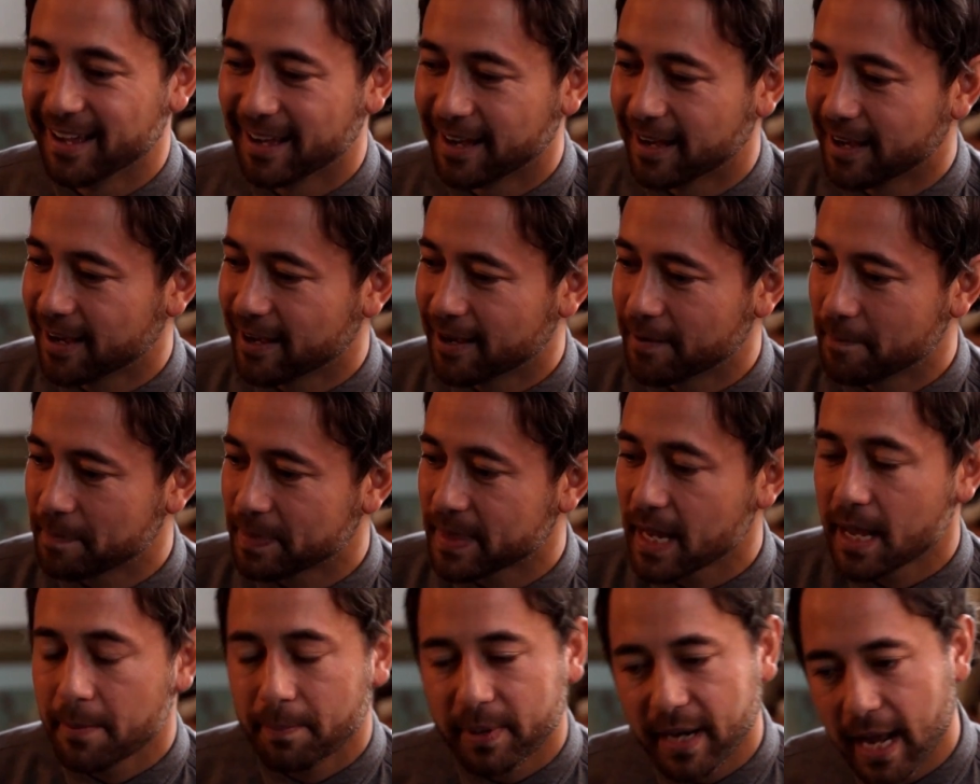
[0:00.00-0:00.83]

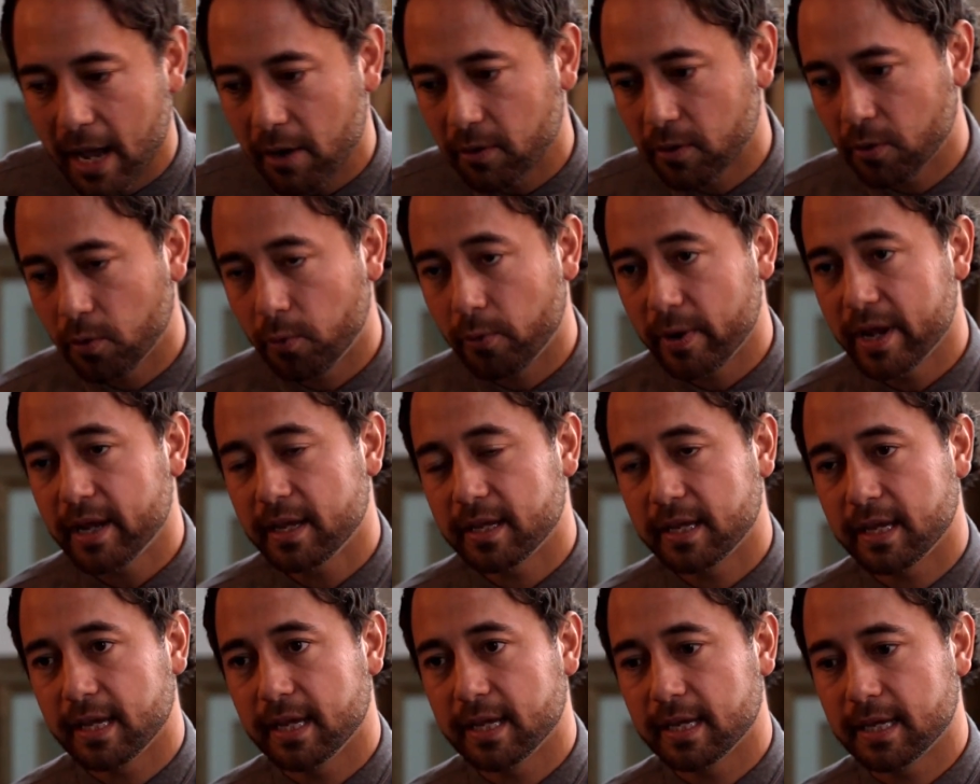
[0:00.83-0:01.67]
But how
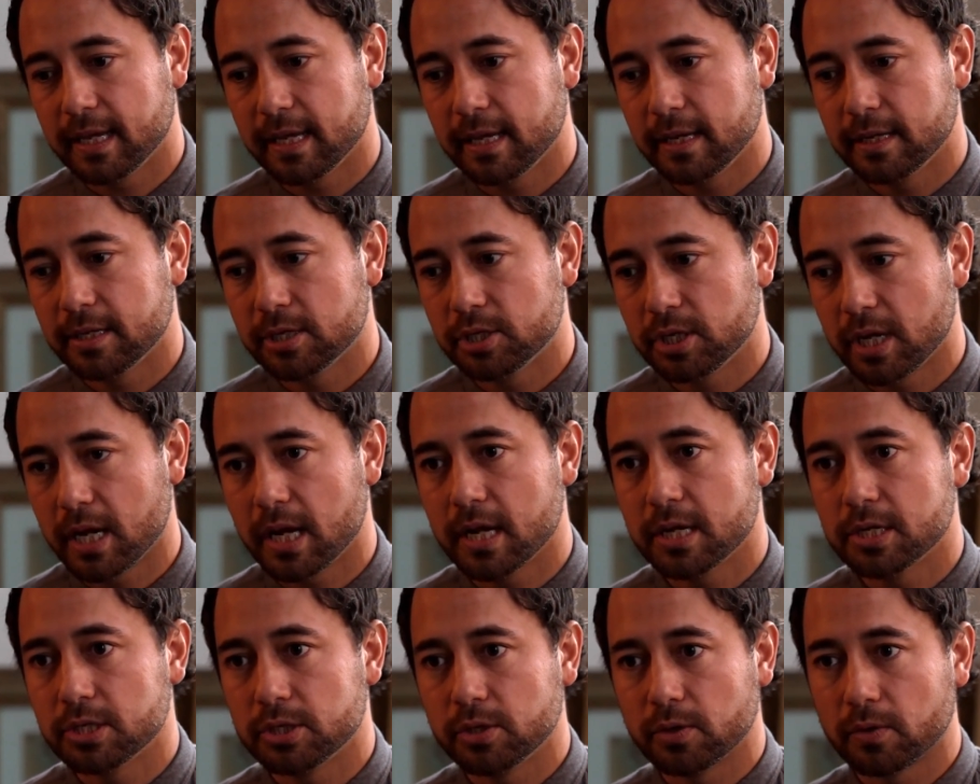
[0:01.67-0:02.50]
quick it can
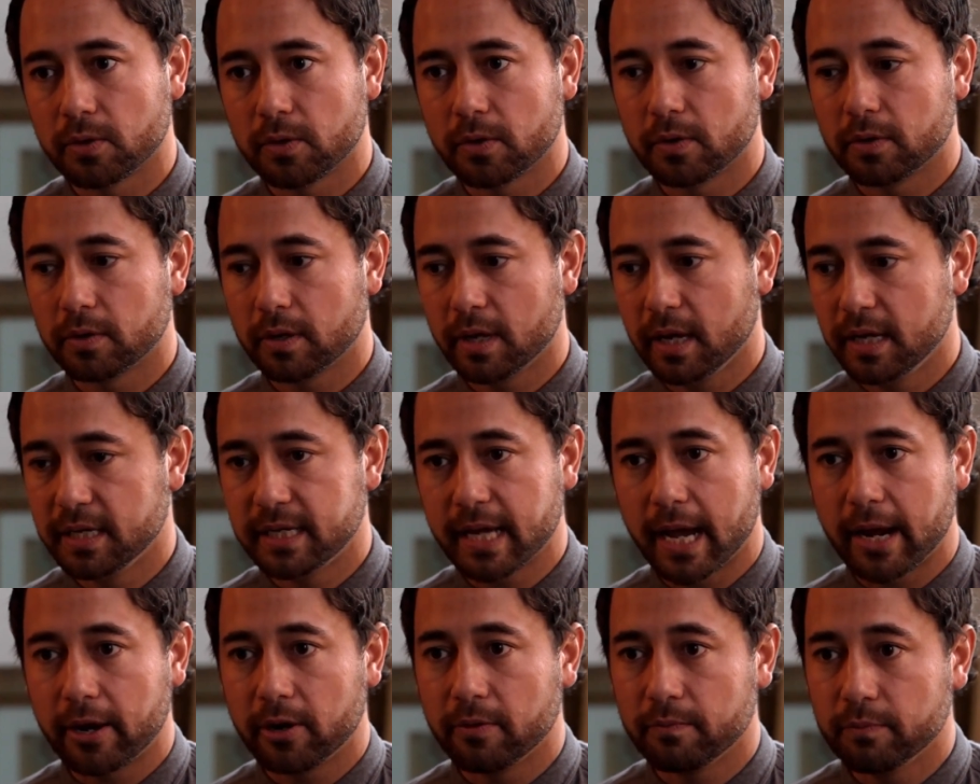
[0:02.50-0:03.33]
change your
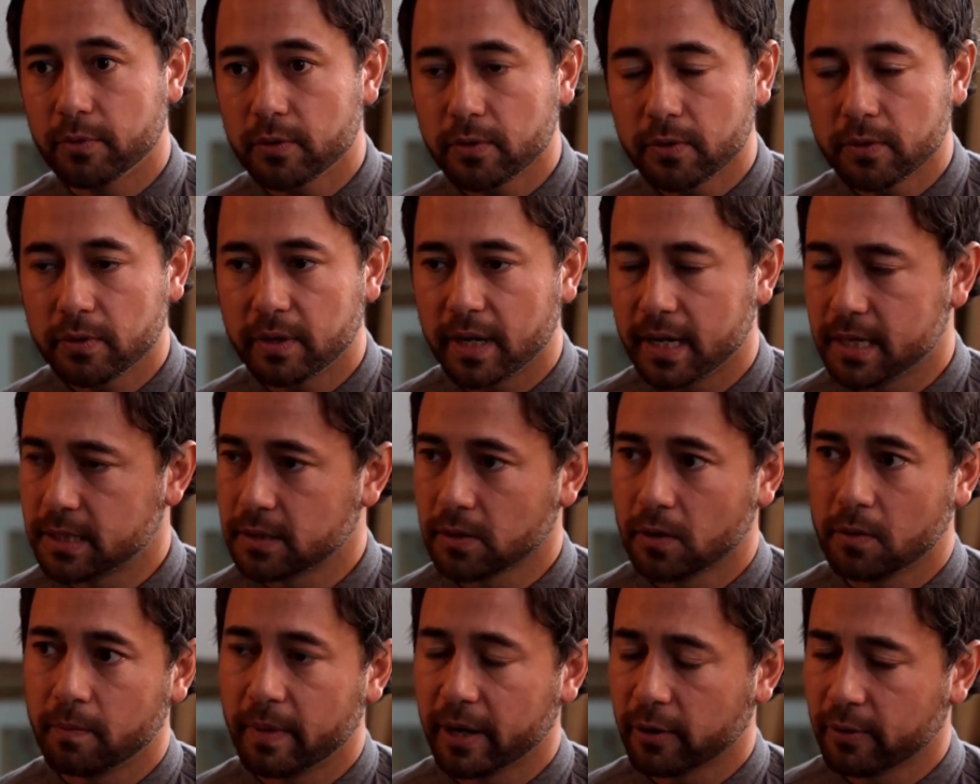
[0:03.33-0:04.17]
entire mood. And
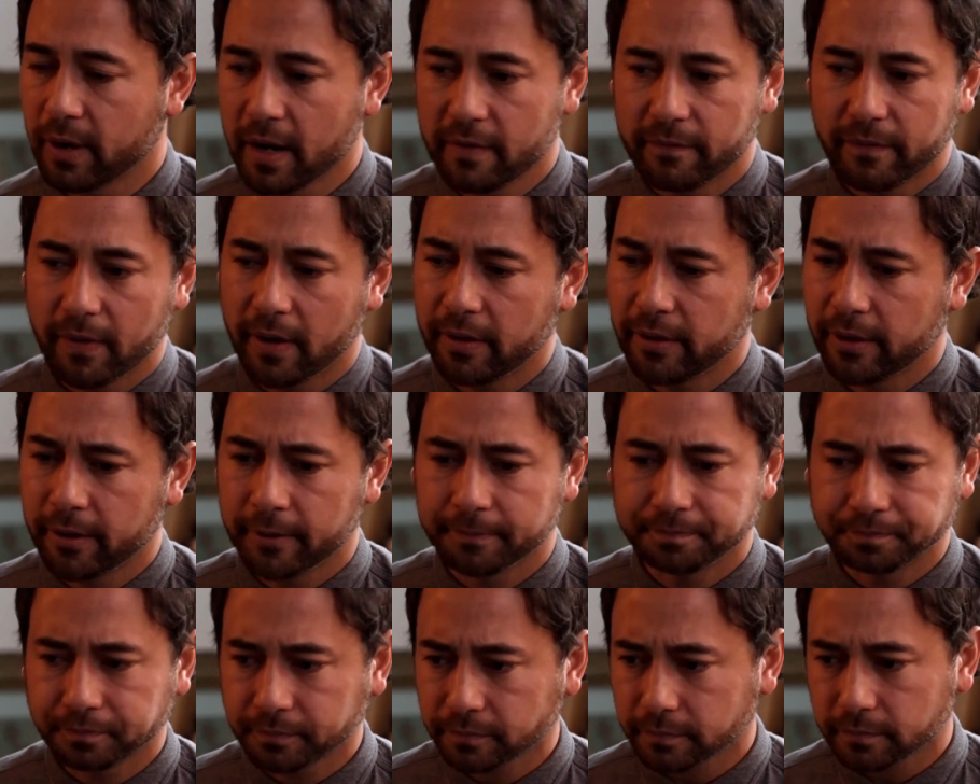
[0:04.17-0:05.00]
so my grandfather,
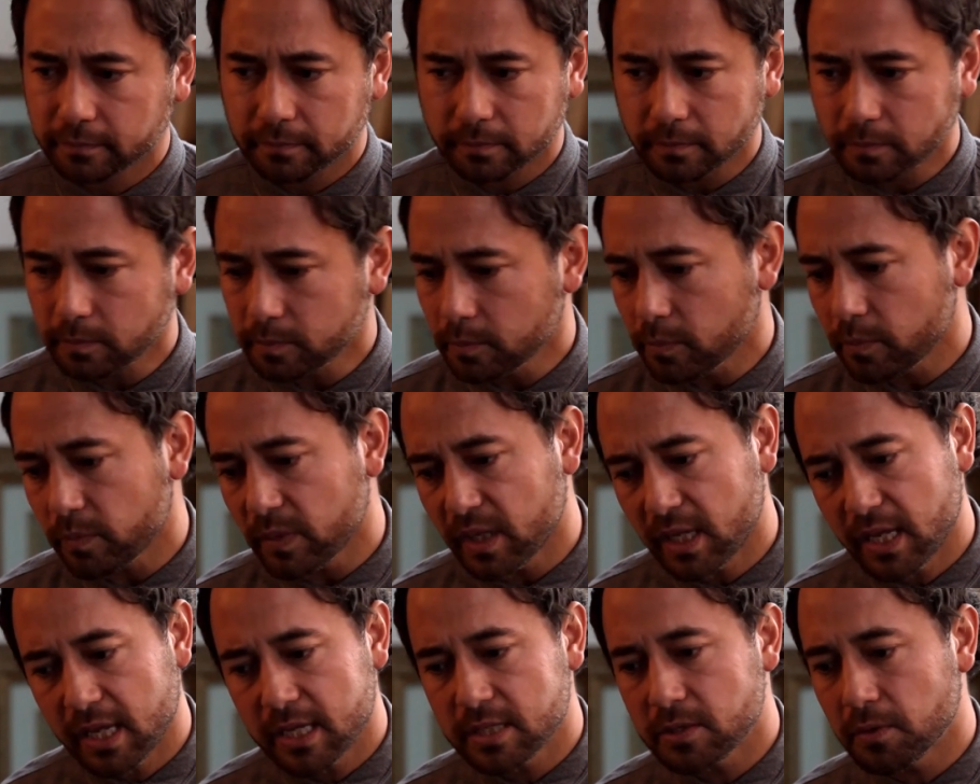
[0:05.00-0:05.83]

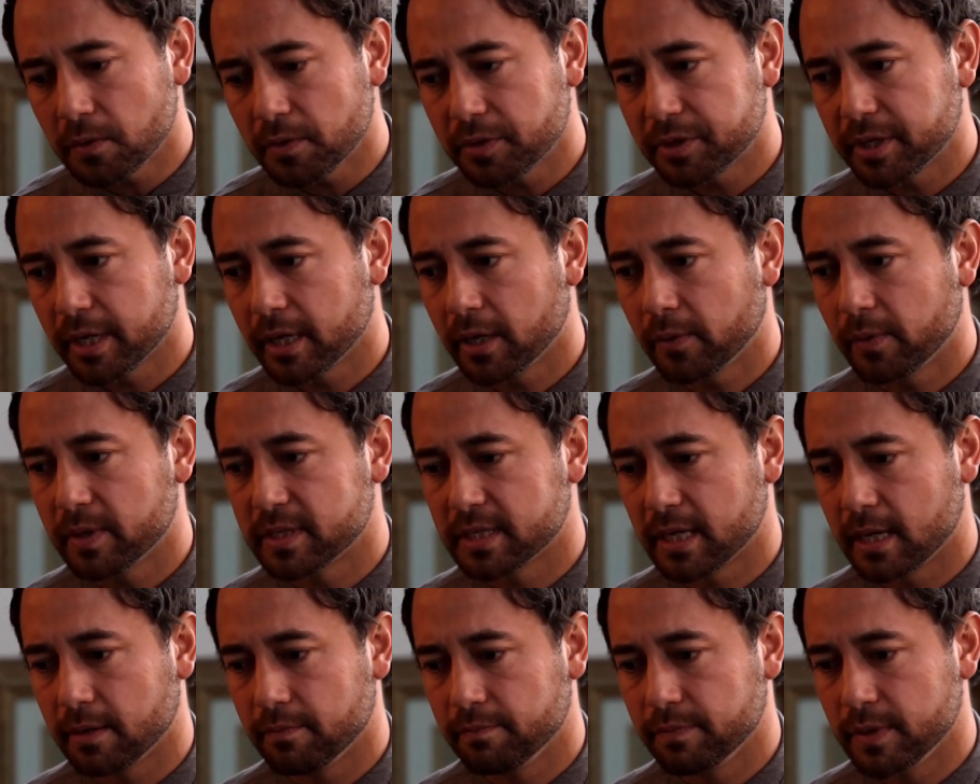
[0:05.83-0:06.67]
his whole thing was
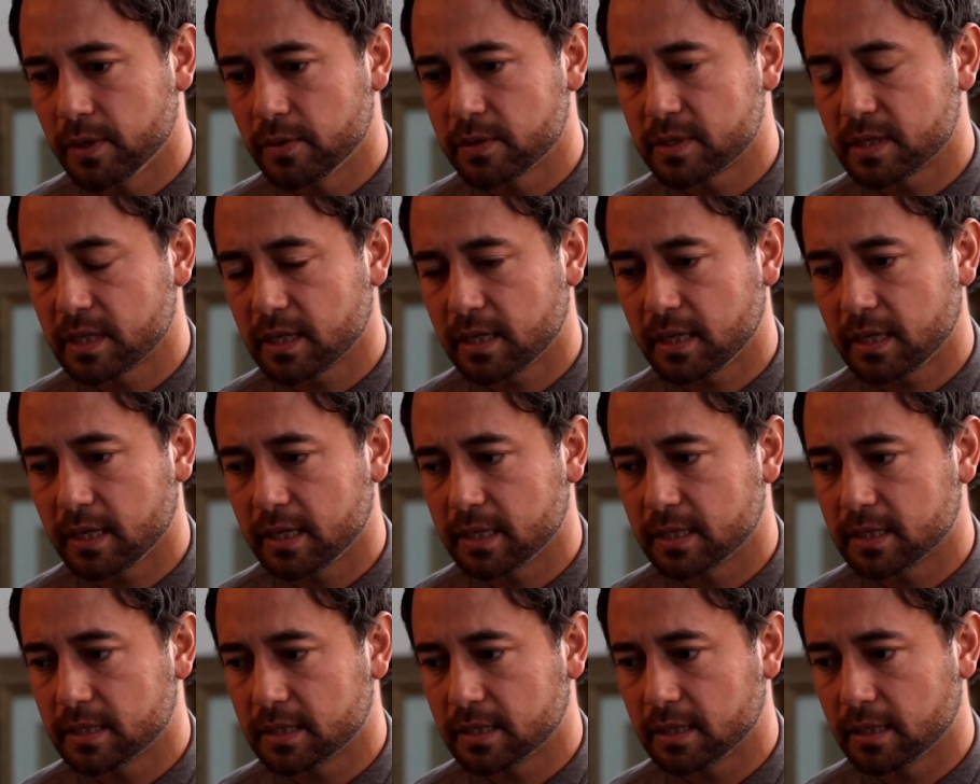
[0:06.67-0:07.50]
that music
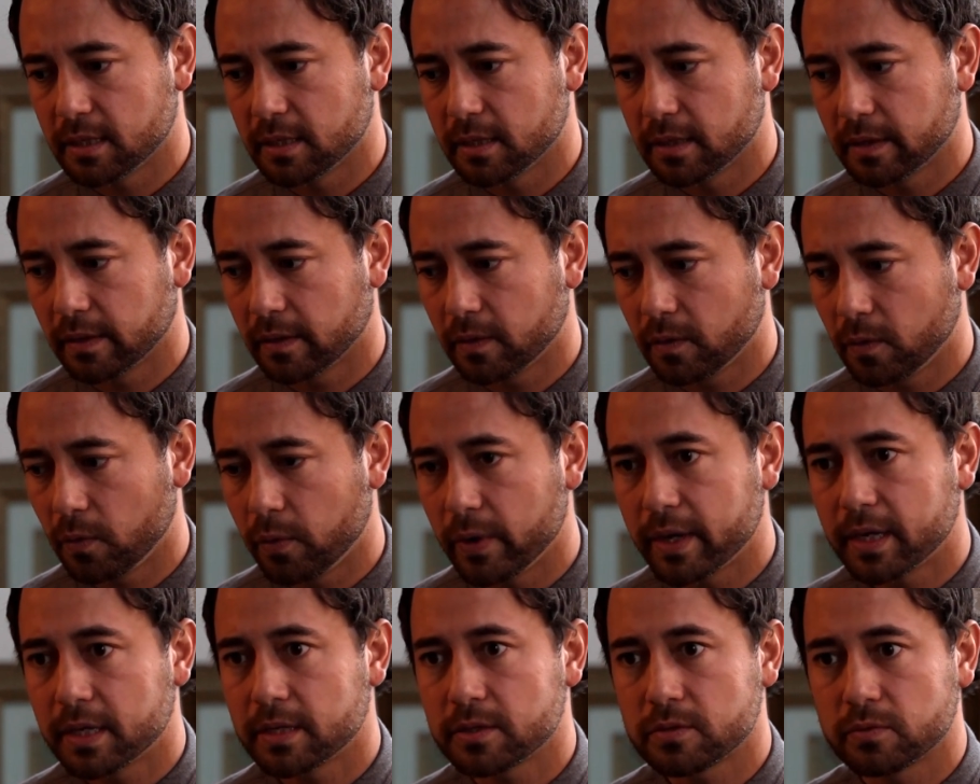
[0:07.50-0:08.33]
is the
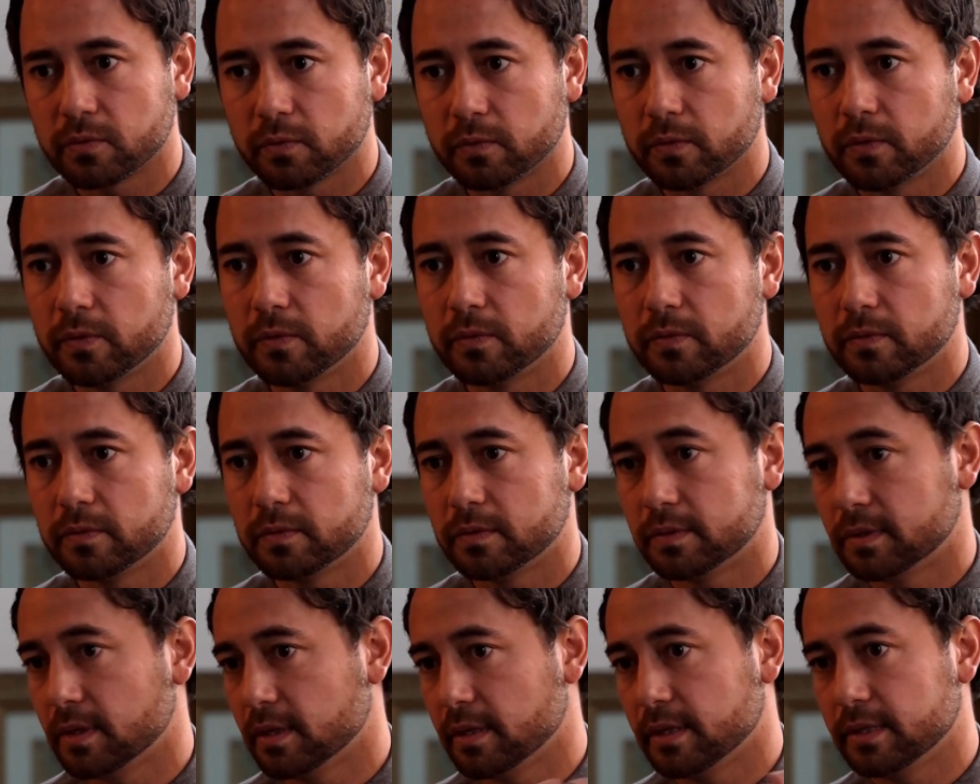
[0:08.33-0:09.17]
quickest route
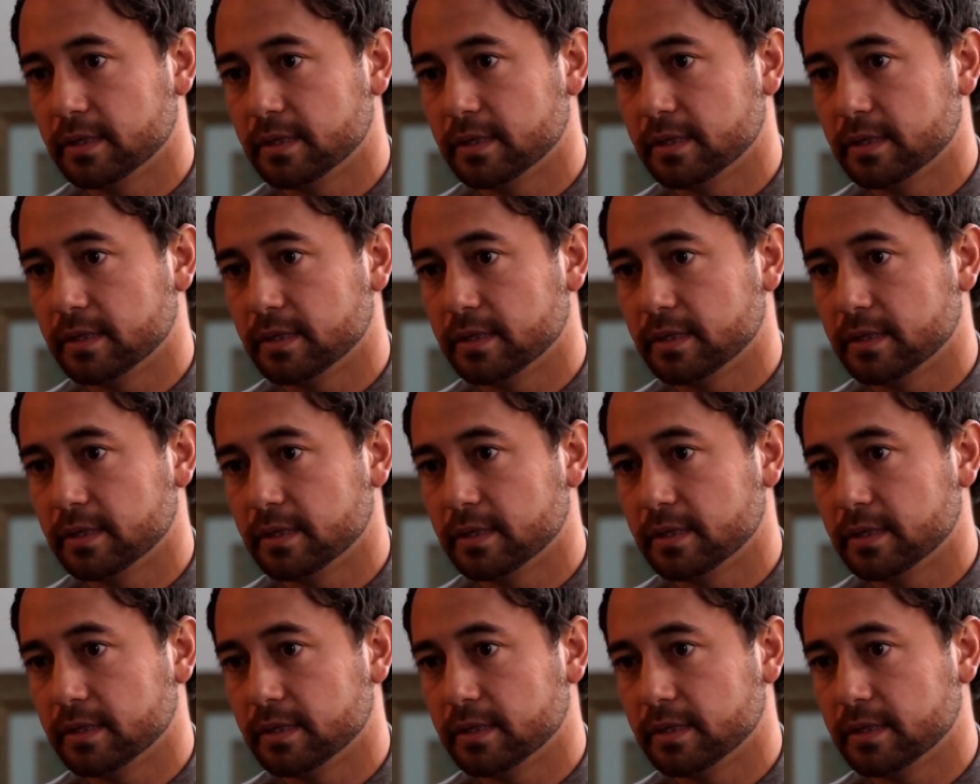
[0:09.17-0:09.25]
to the